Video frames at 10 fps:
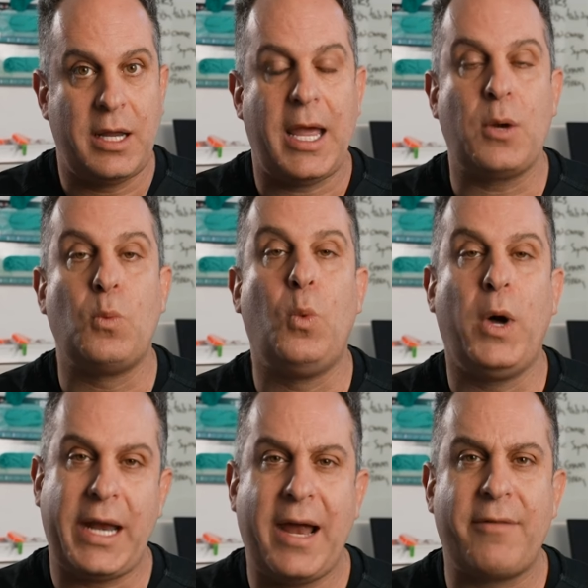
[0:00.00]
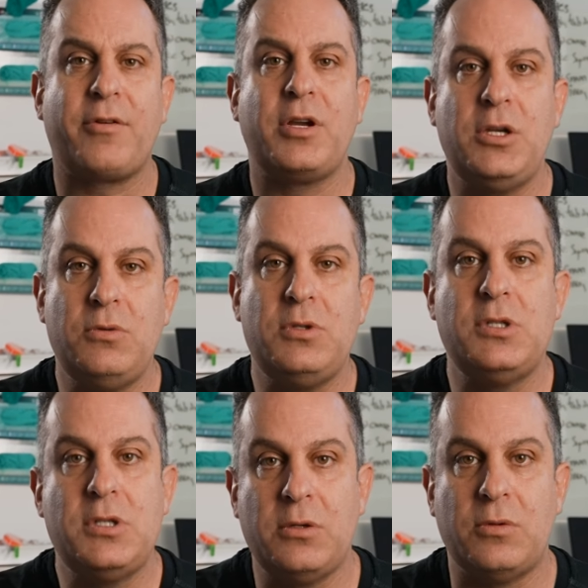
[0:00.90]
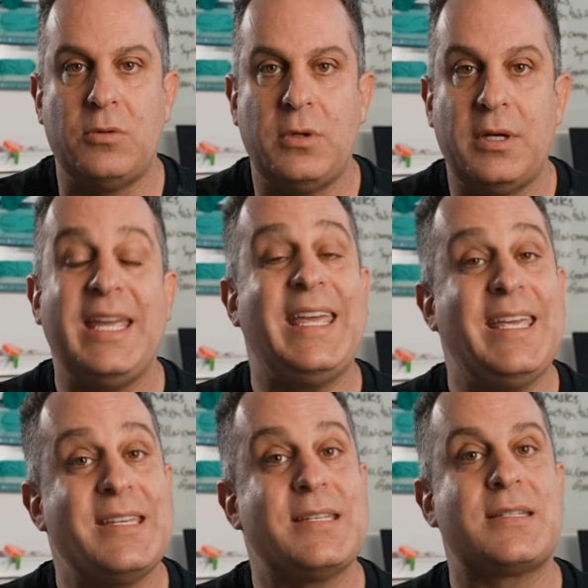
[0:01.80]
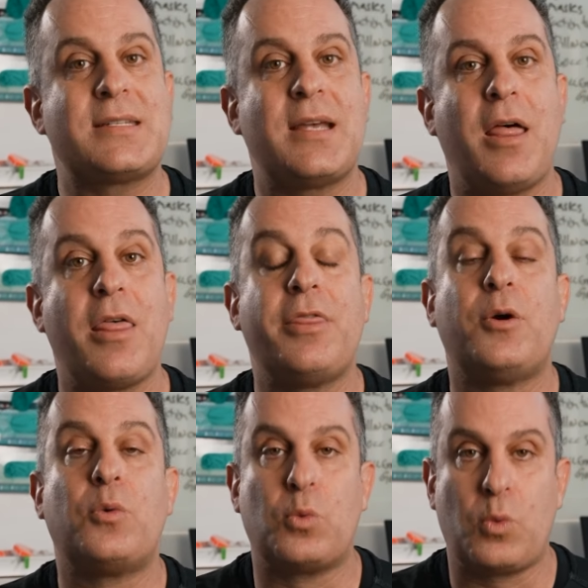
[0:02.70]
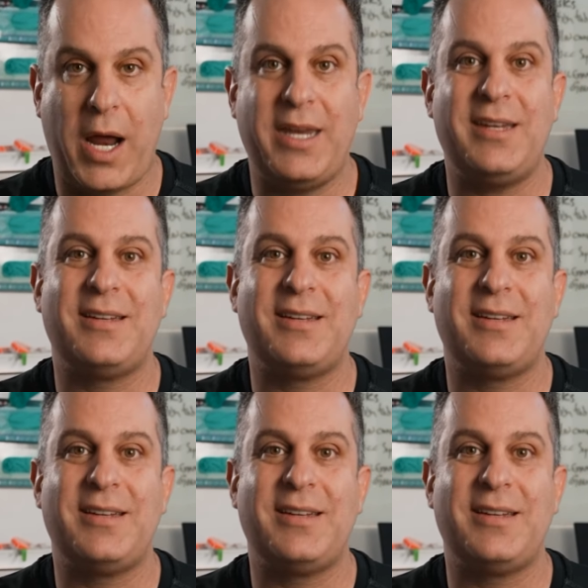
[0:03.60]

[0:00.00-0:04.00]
and whatever you do is the right